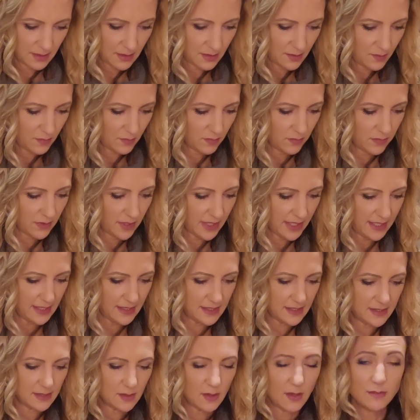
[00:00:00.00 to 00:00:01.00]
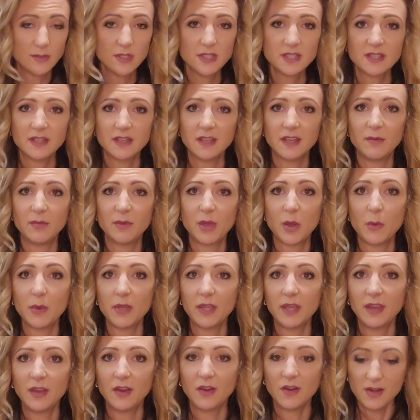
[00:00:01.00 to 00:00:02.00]
All right, so I'm just gonna keep
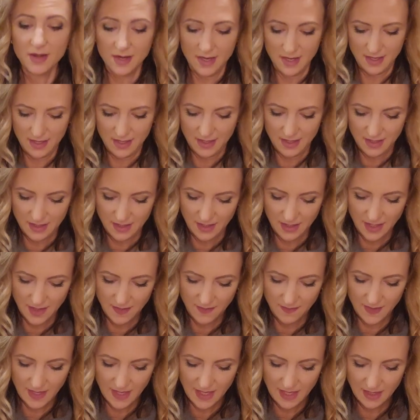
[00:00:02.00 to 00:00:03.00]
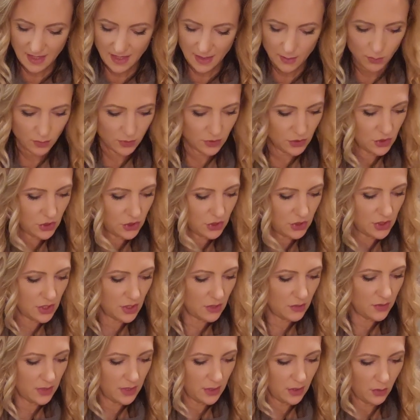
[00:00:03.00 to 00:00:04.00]
going here, and then I will
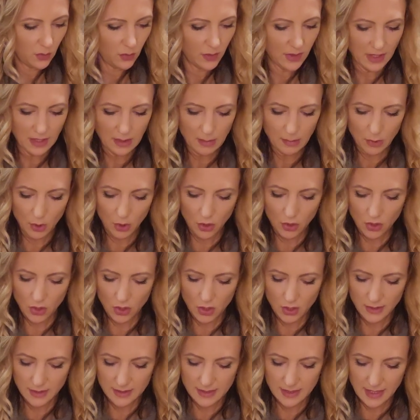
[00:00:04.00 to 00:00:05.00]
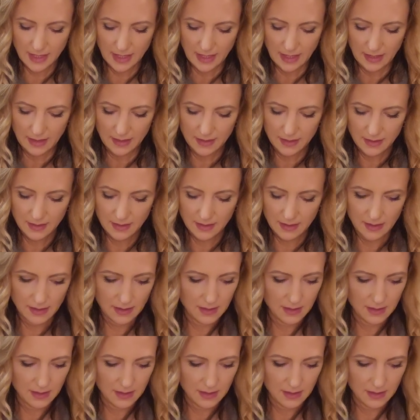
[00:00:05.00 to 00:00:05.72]
show you when I'm all done